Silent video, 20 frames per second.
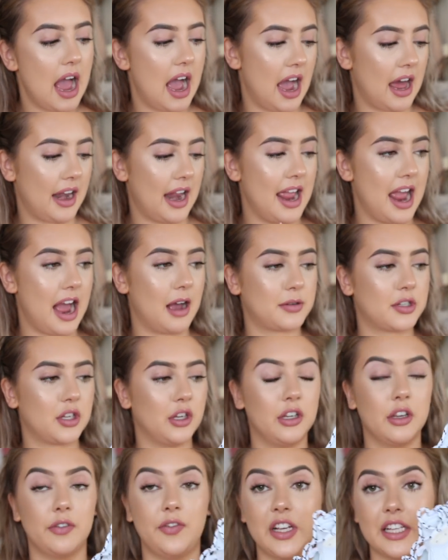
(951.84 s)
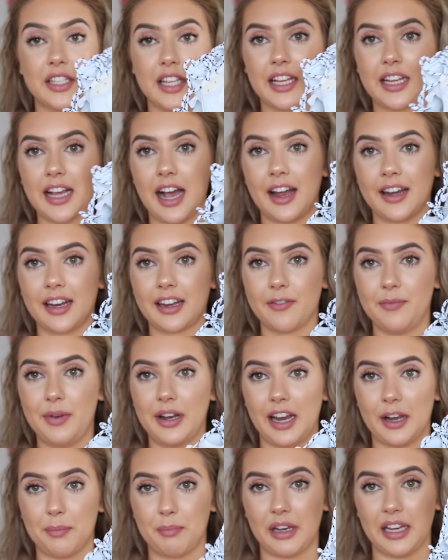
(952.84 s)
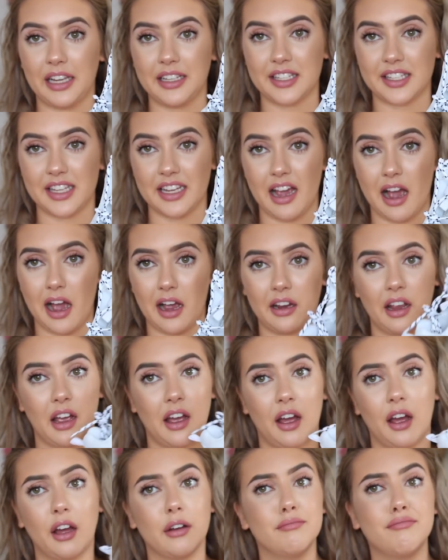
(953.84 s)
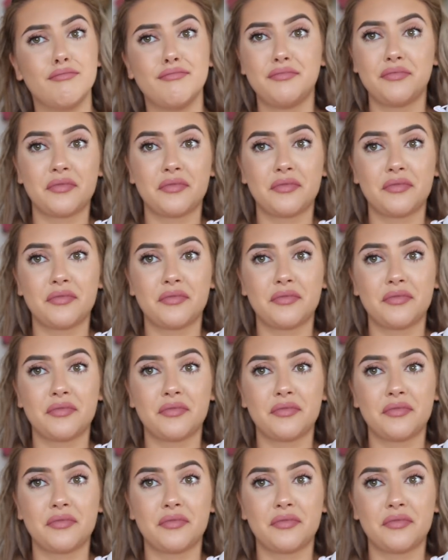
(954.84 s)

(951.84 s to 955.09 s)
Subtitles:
And I absolutely love these. They kind of give me like Balenciaga,